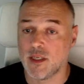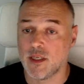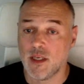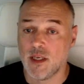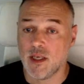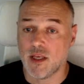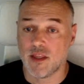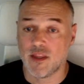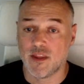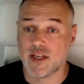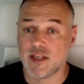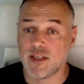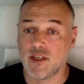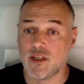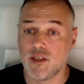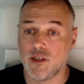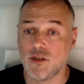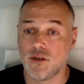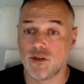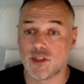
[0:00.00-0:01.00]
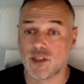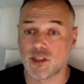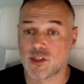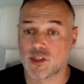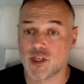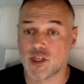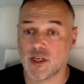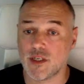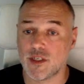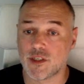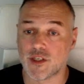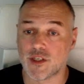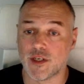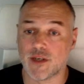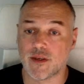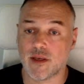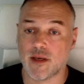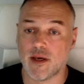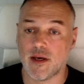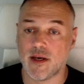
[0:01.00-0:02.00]
then you just change it.
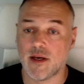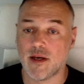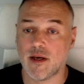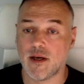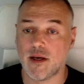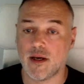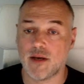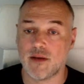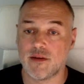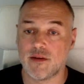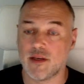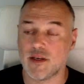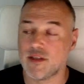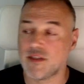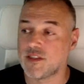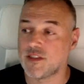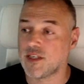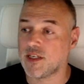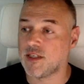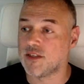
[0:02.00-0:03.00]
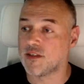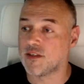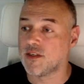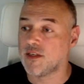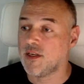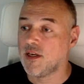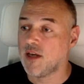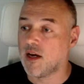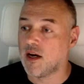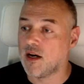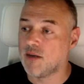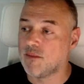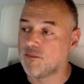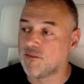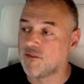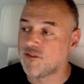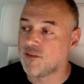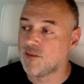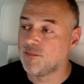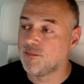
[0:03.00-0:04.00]
And indeed,
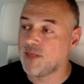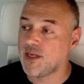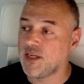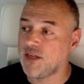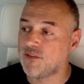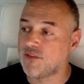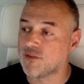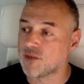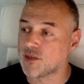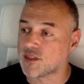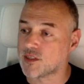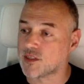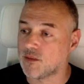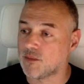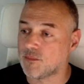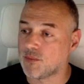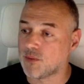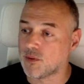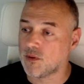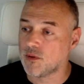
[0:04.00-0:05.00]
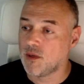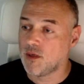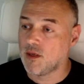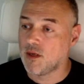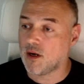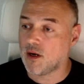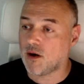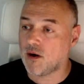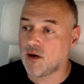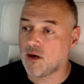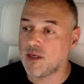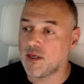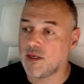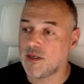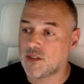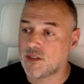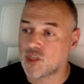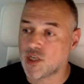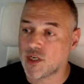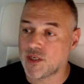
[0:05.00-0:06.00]
for me, for example, I
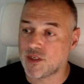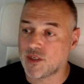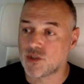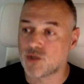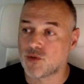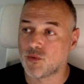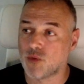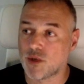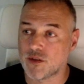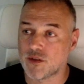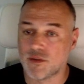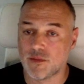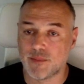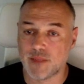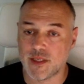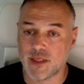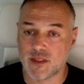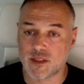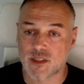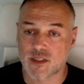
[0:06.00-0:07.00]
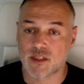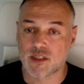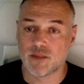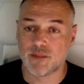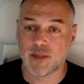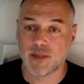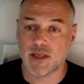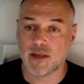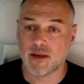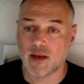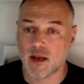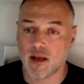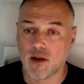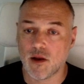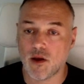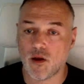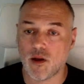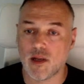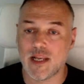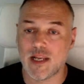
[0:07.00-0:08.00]
changed one of the beats to be a
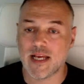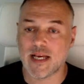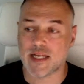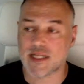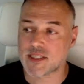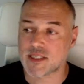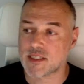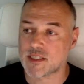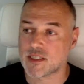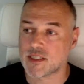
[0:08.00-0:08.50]
lot less